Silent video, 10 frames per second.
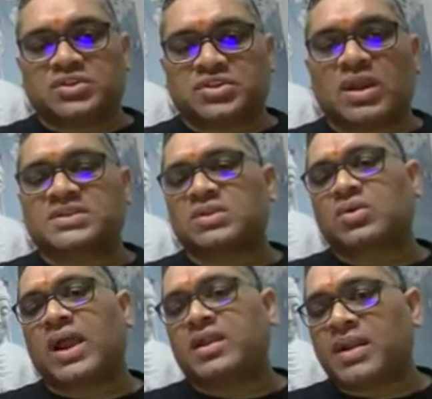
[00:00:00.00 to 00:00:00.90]
osteoclast
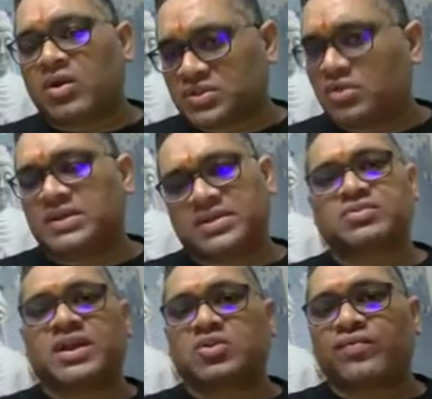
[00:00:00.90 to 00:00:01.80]
also and inhibiting osteoblast, right?
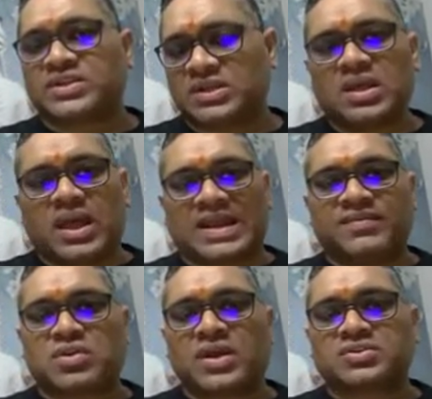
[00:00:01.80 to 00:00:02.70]
So there are two functions:
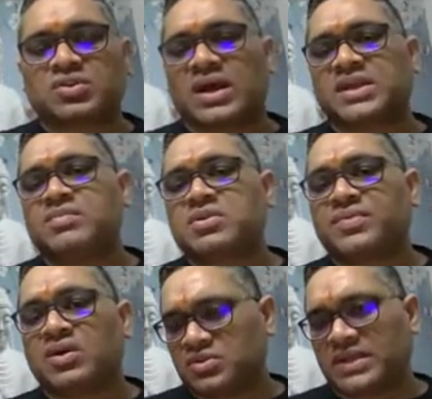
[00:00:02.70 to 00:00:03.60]
activation of the osteoclast, inhibition of
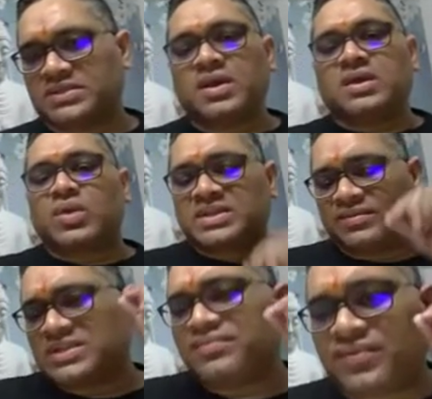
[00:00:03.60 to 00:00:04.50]
the osteoblast. So what
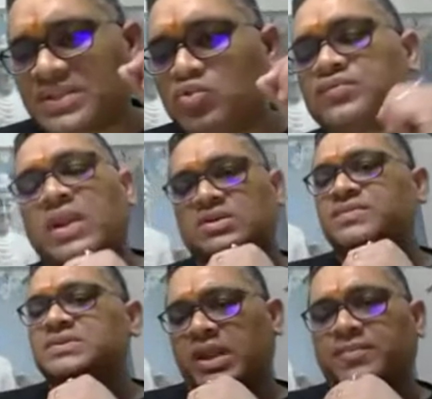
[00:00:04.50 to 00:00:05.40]
is the usefulness
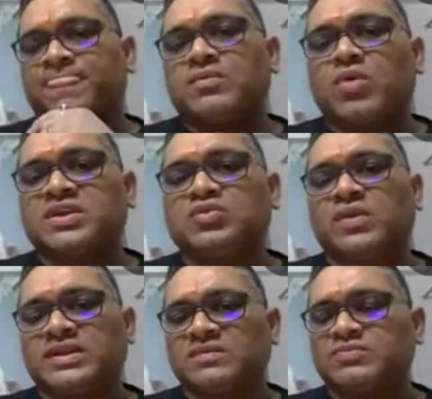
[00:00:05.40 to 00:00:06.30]
of this point? What is the
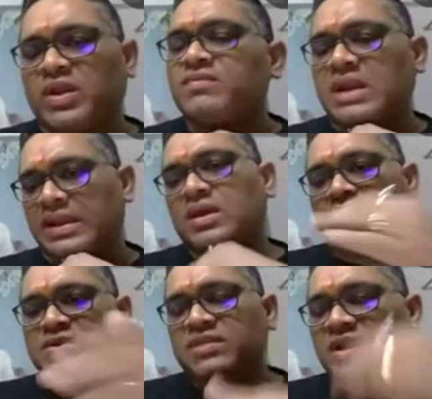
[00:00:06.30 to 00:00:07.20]
usefulness of this point in our clinic?
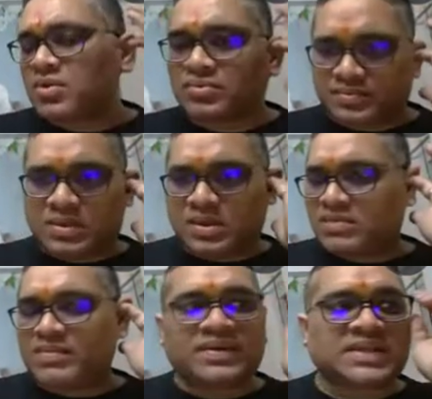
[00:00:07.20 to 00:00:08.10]
A patient will come to you.
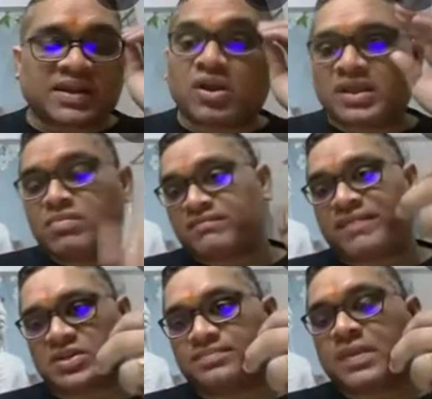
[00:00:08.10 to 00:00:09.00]
He will be having sudden fall, he will be having
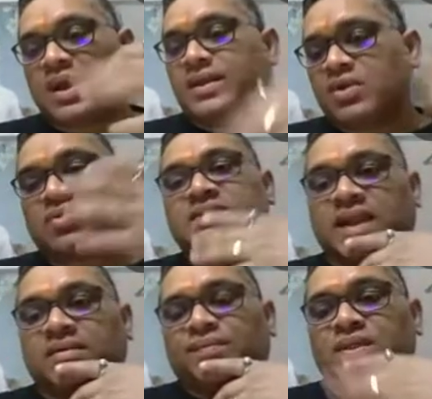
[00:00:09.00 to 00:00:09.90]
fracture. And now you have to
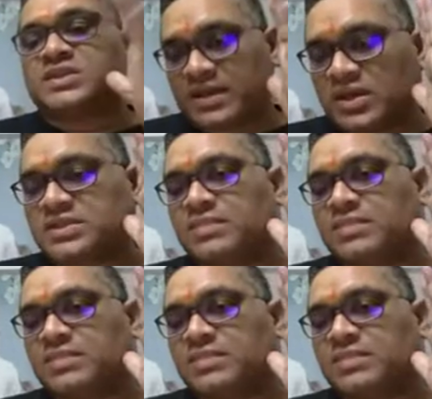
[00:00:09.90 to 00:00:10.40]
understand whether this fracture is